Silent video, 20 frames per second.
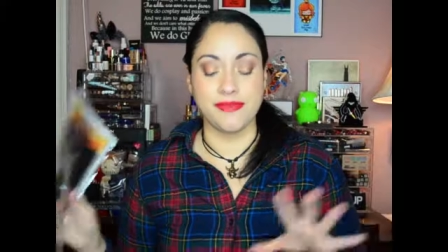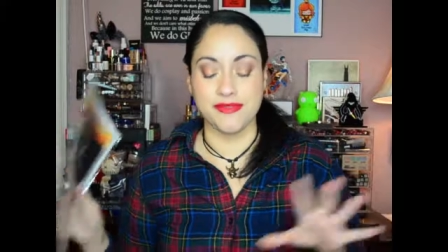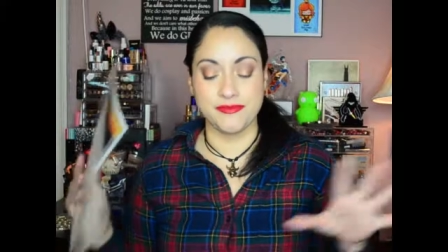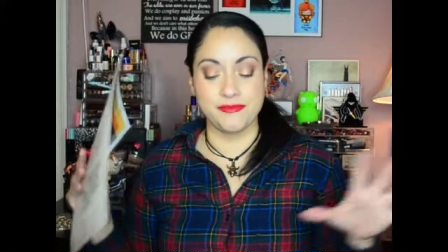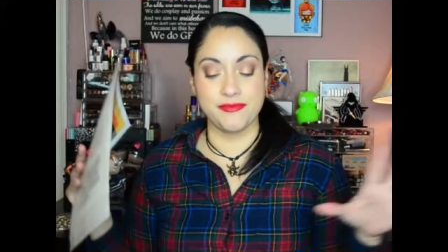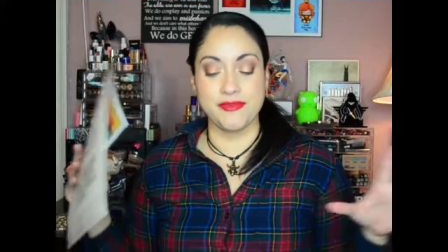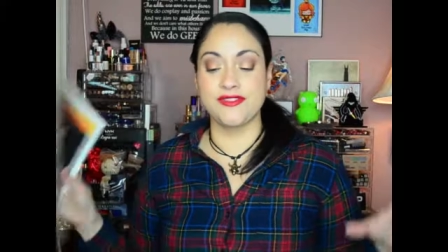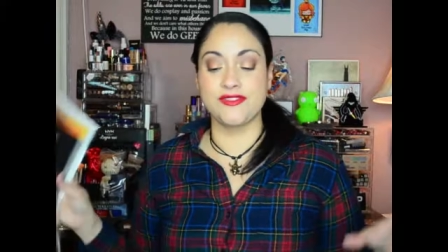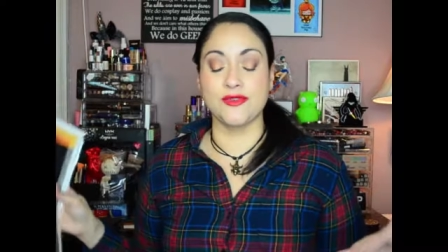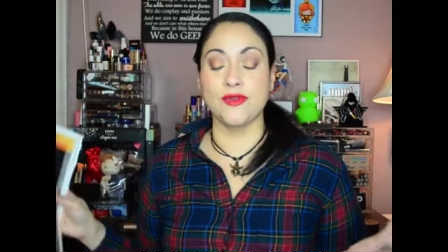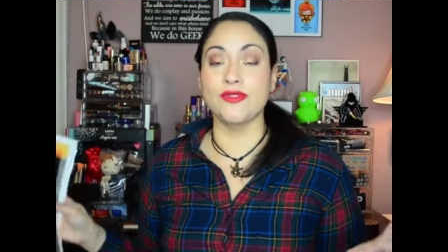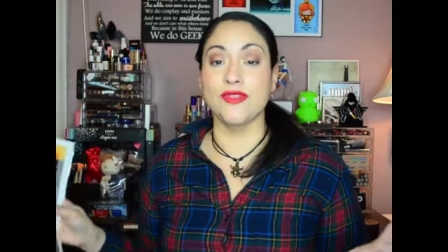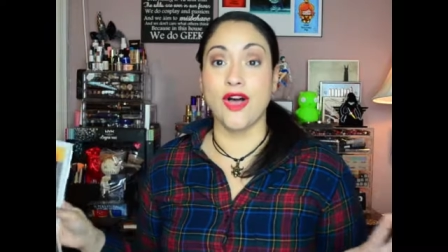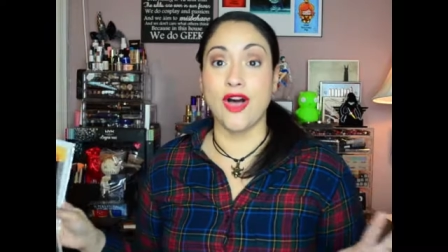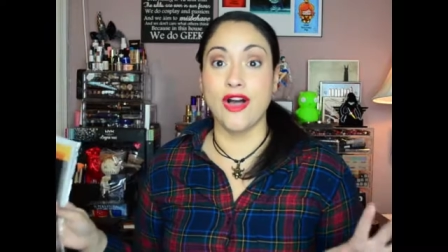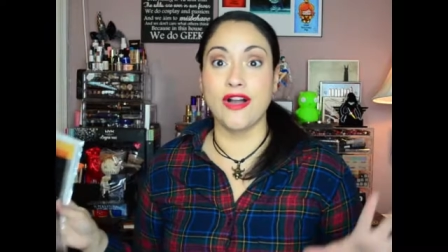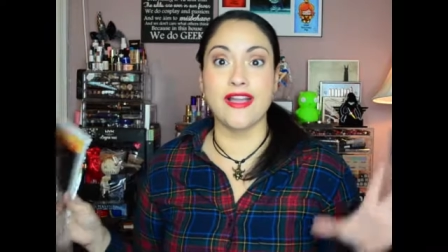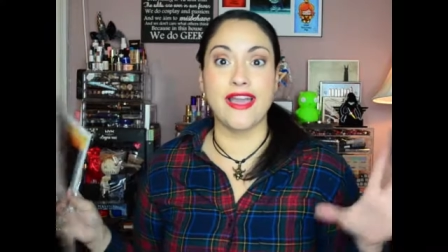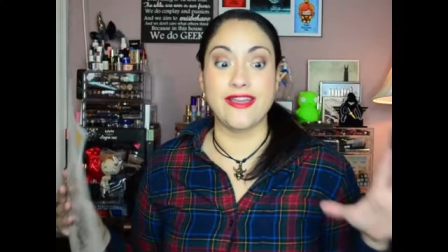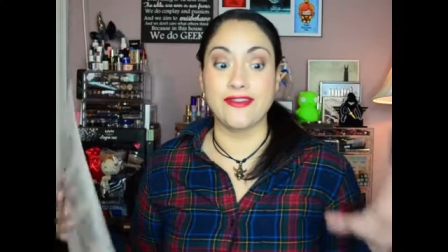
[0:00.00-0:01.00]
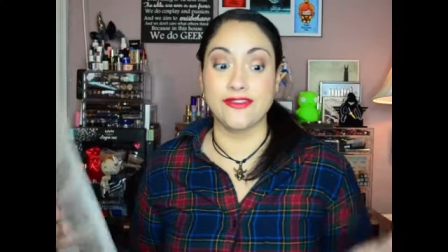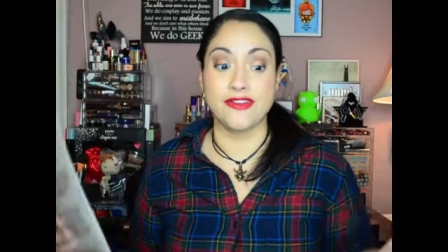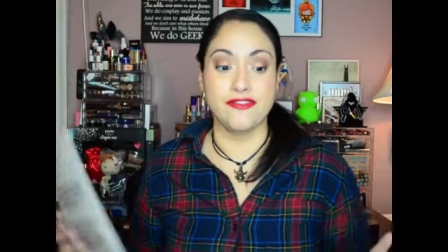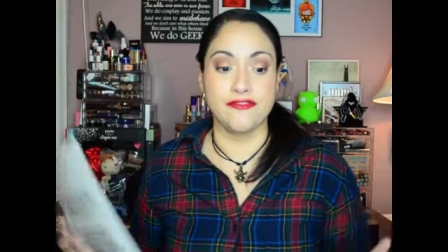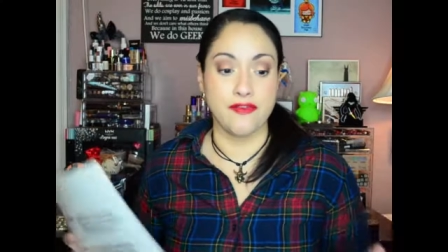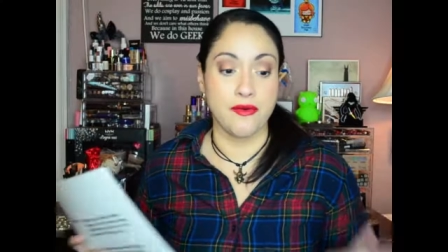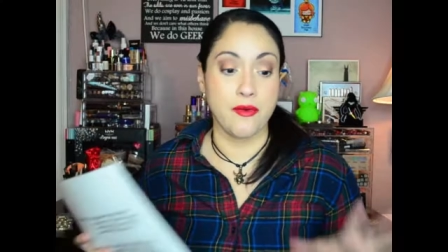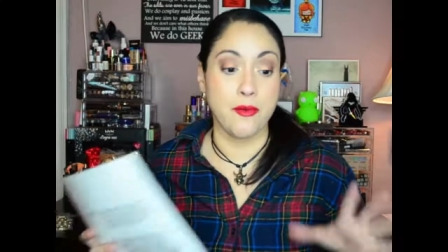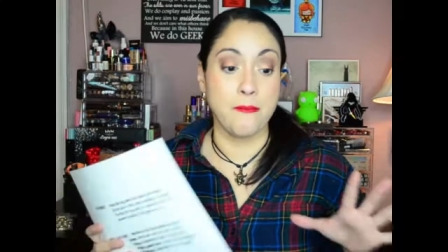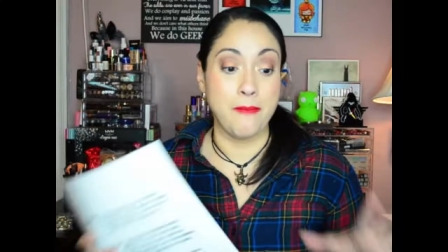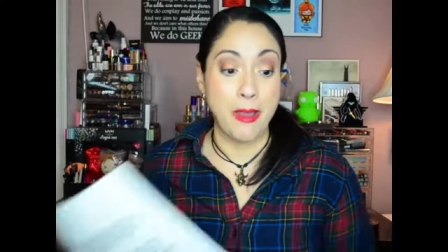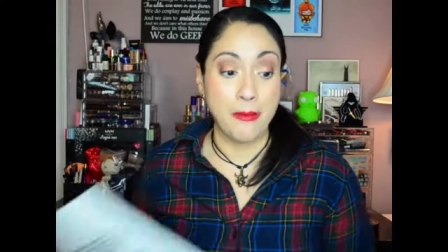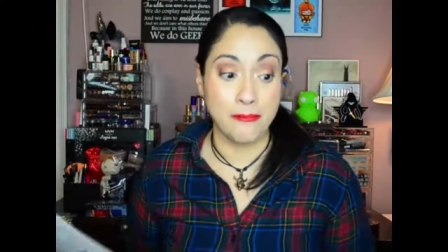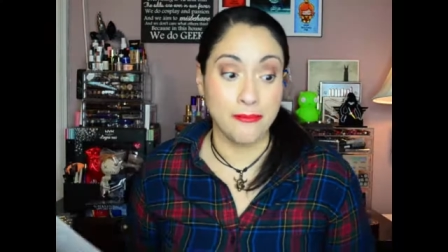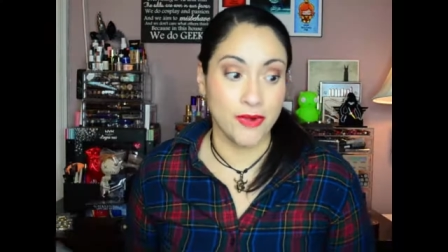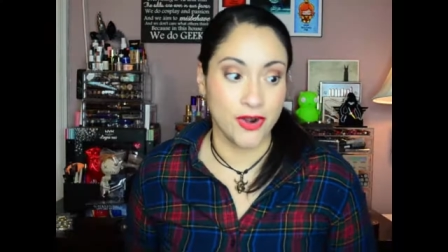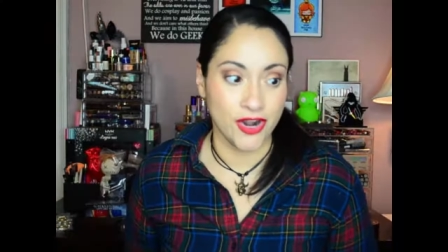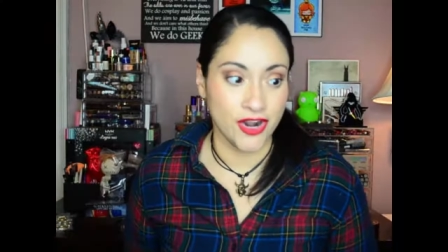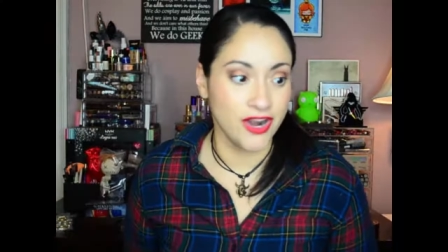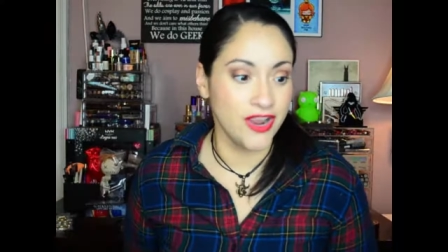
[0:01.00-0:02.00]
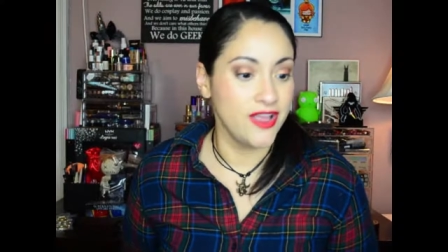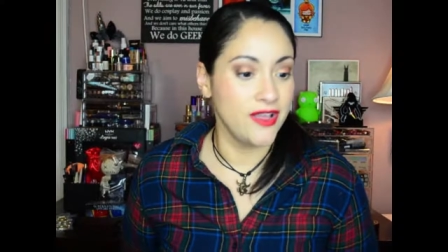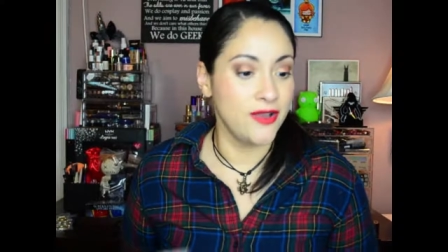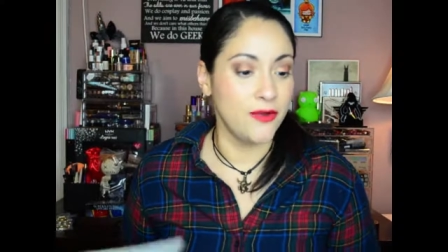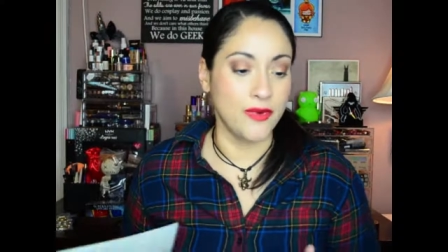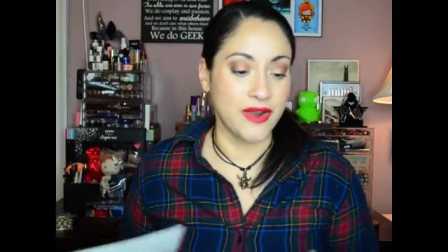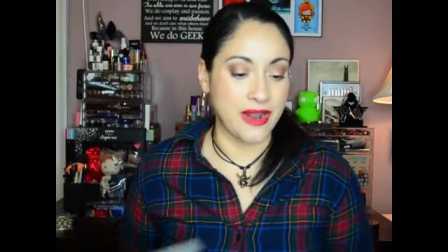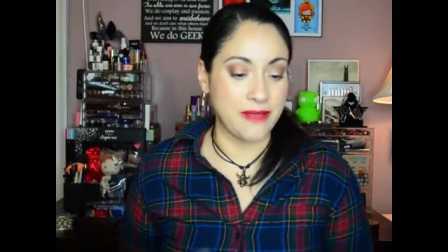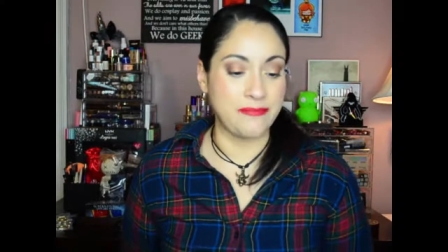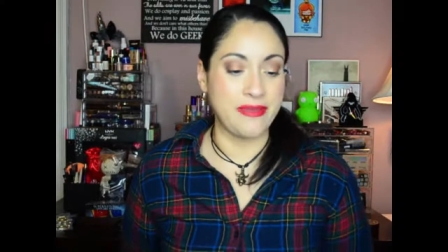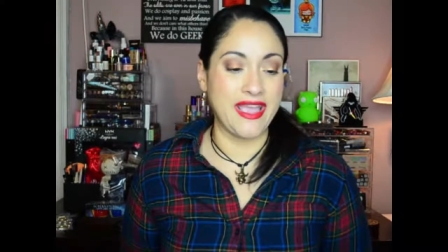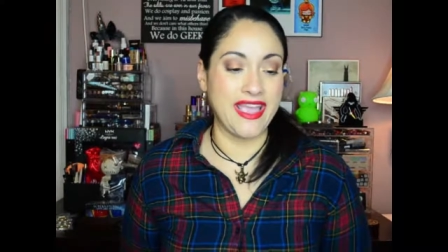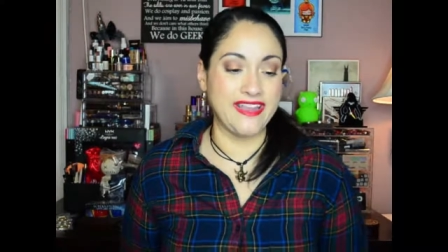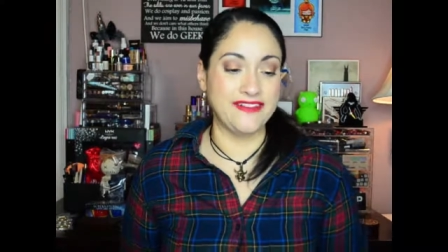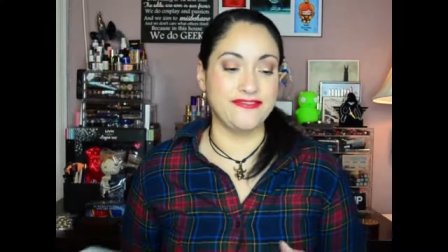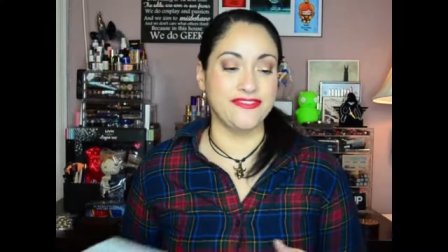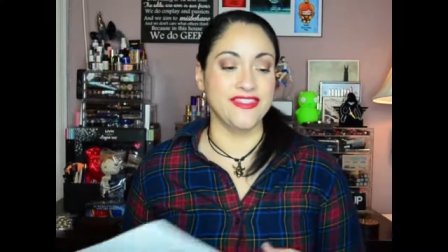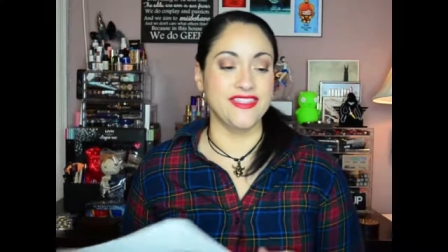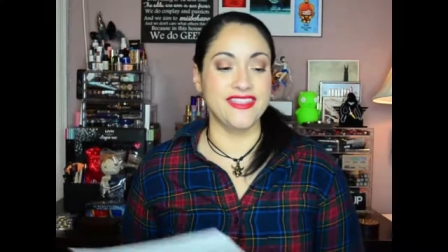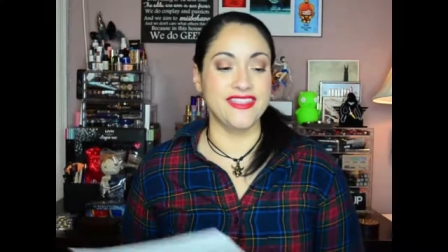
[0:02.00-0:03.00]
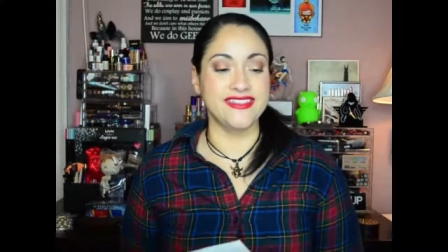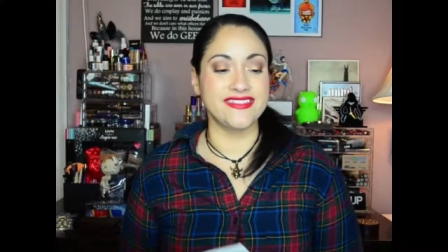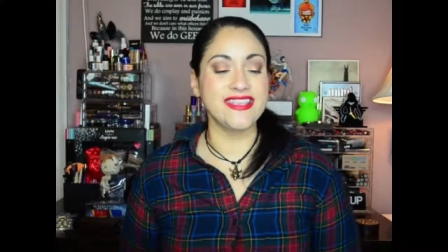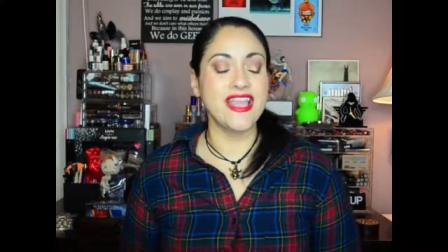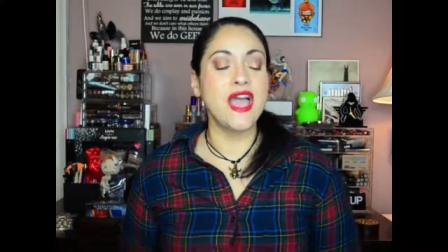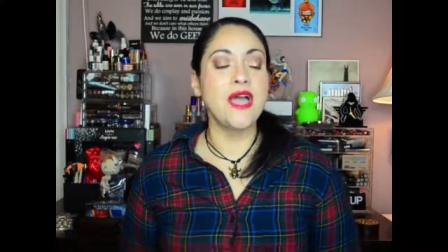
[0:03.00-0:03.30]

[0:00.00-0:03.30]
It's been so long, I don't even remember what I paid for this.